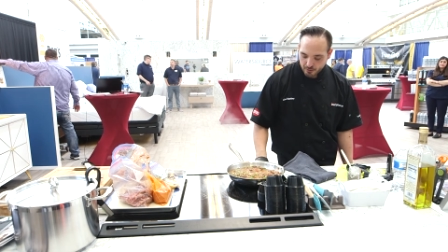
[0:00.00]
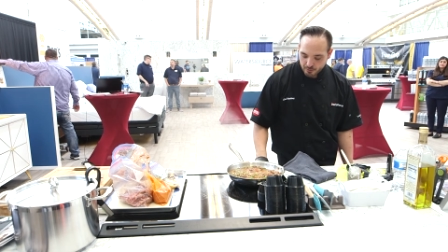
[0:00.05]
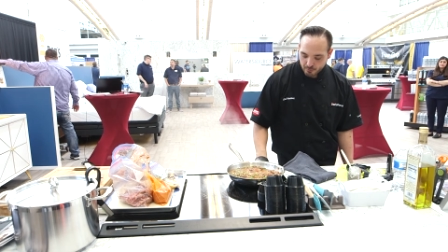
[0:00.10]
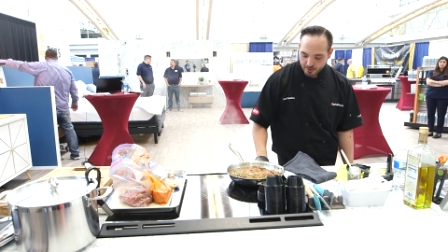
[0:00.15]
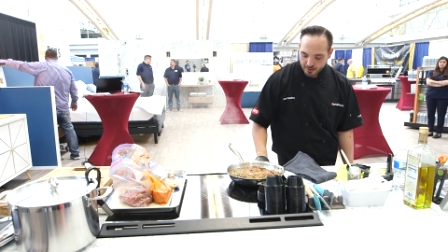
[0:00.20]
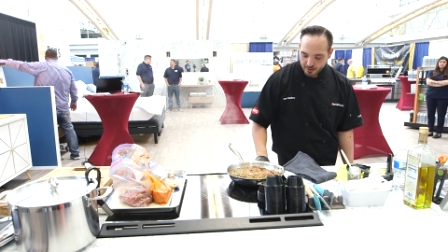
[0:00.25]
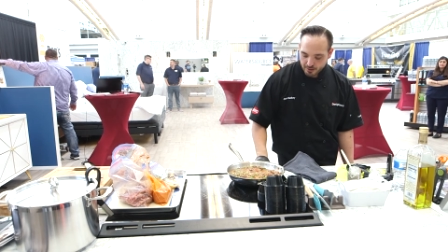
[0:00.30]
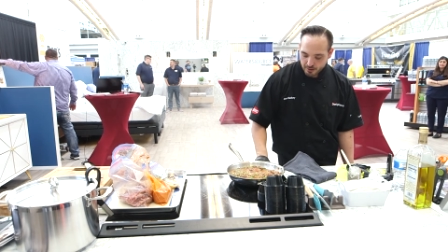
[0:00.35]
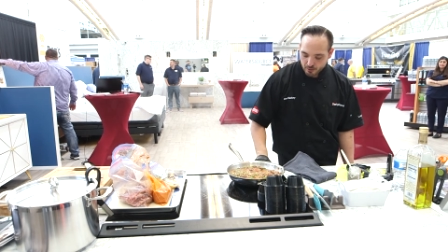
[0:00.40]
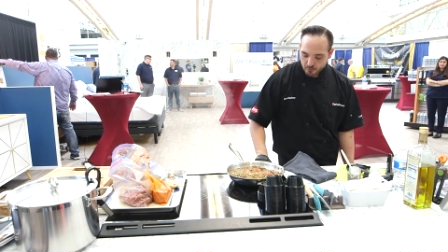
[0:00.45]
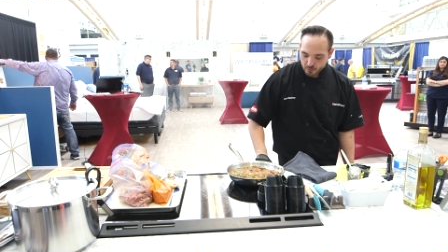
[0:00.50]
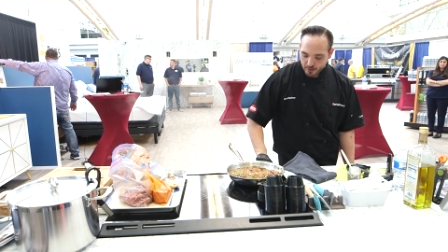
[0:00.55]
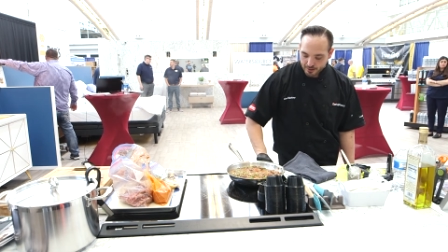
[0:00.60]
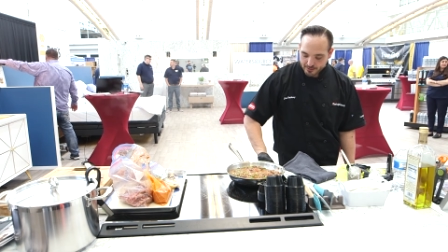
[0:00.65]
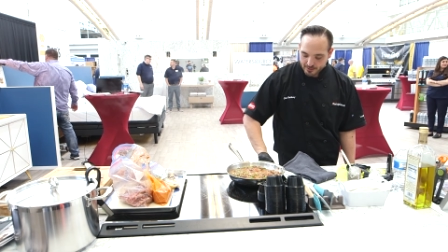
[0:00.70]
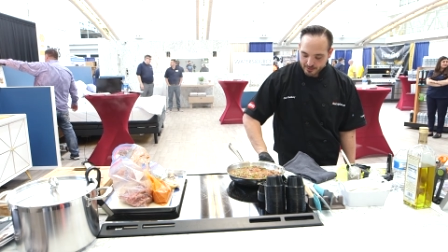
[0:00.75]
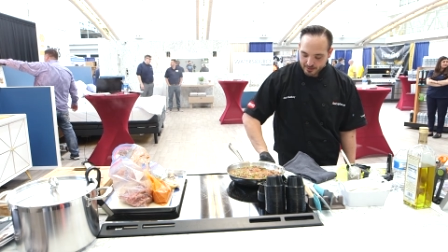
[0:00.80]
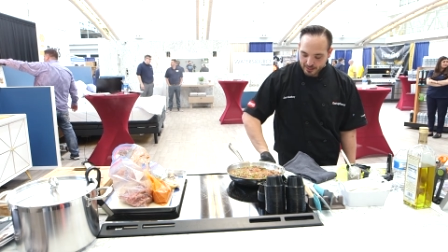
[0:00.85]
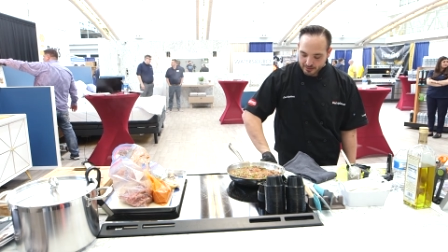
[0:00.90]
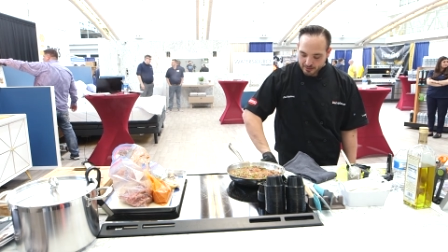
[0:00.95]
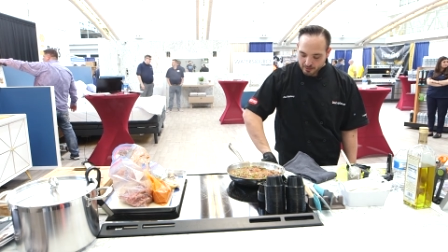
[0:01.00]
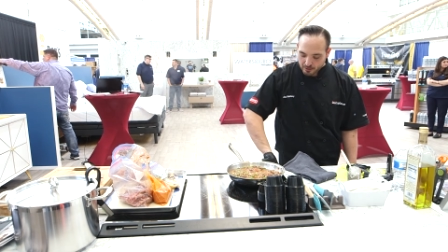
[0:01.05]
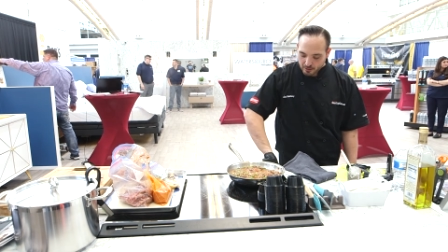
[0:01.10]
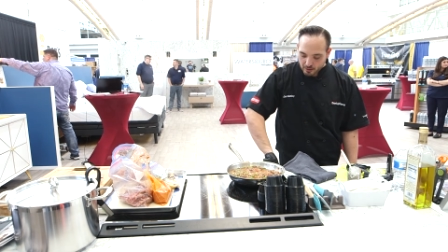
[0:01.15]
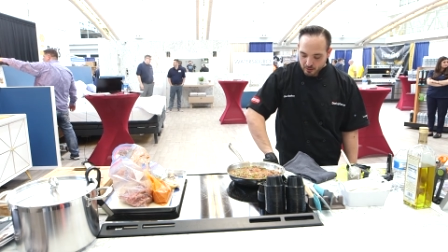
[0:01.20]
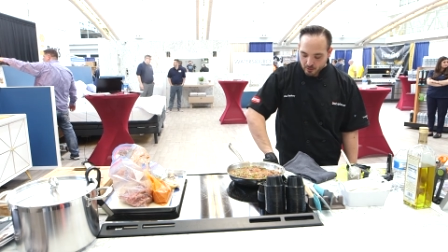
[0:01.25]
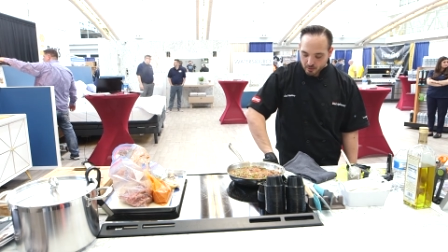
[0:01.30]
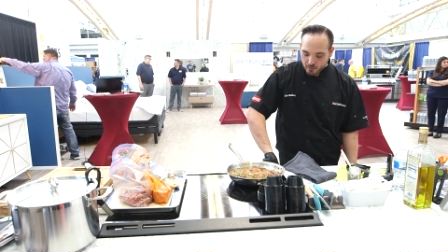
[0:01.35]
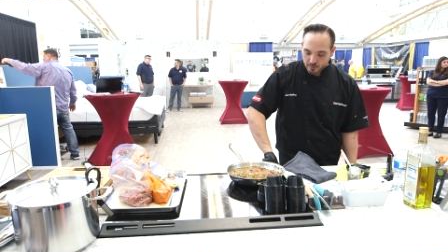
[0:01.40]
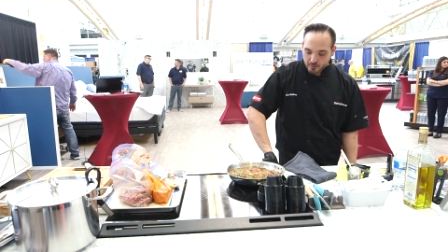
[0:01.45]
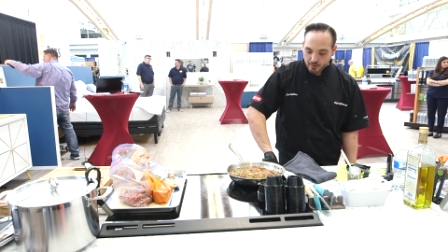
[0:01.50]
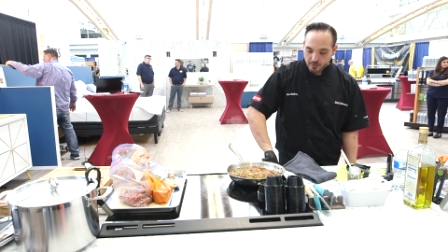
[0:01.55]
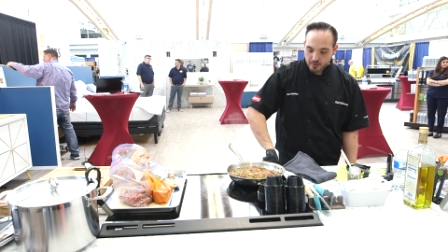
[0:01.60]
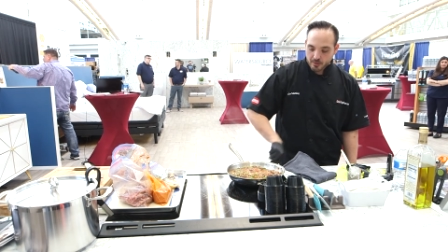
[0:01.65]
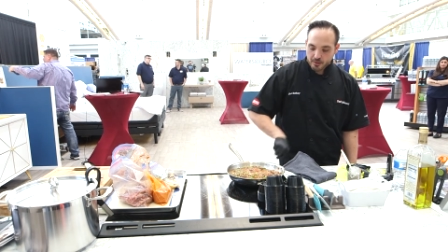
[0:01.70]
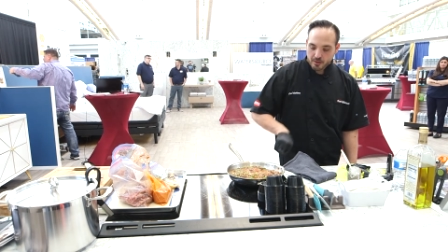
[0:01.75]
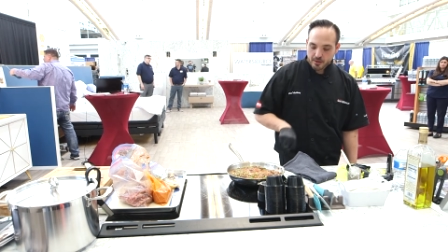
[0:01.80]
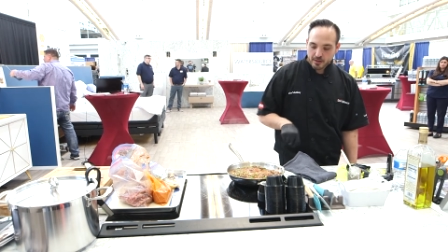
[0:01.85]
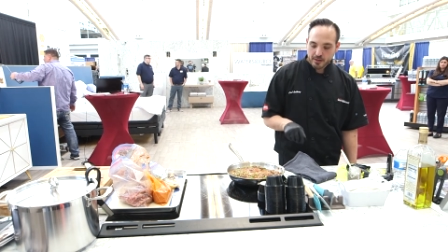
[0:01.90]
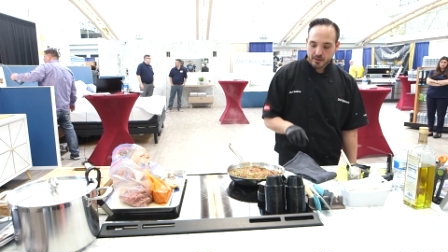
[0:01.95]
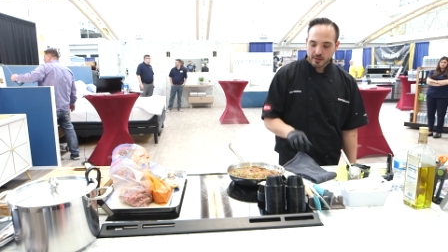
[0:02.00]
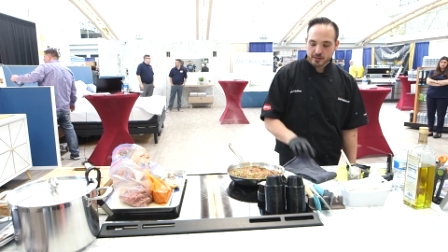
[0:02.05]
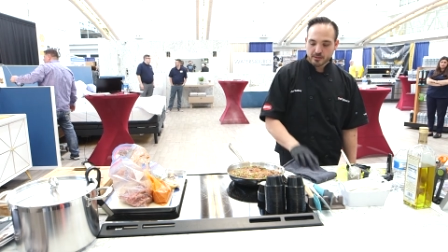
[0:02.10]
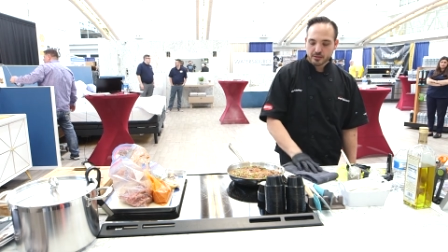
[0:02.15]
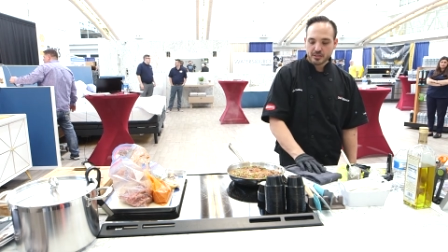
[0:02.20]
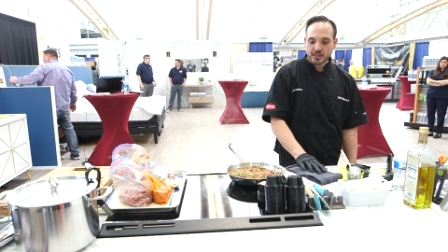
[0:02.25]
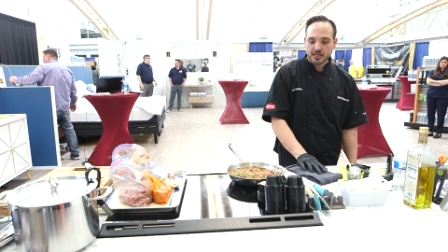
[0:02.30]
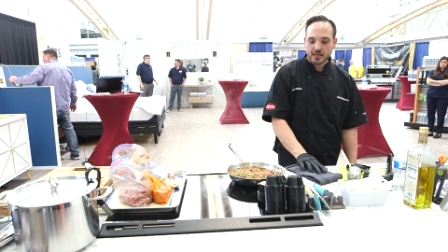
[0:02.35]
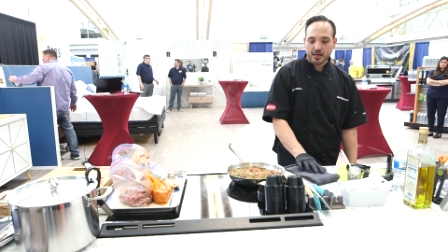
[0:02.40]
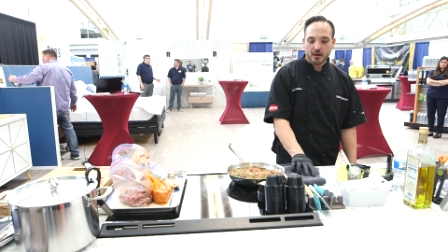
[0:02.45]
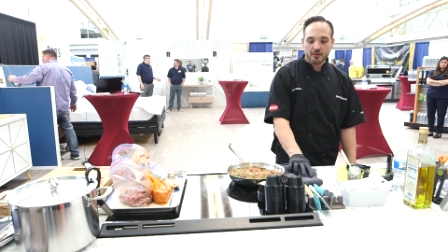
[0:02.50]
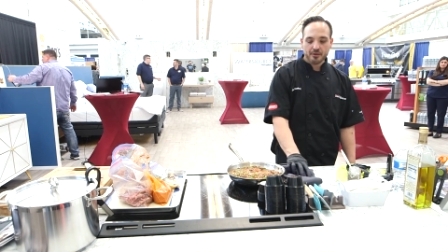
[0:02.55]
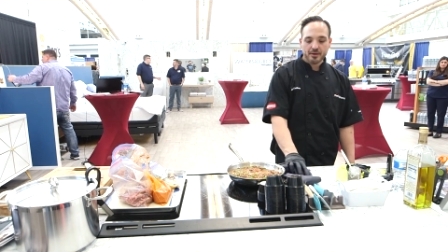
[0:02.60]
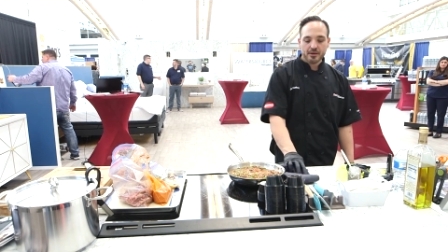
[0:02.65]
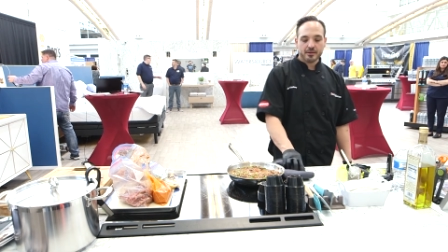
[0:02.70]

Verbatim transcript: we can go right to that low and see how the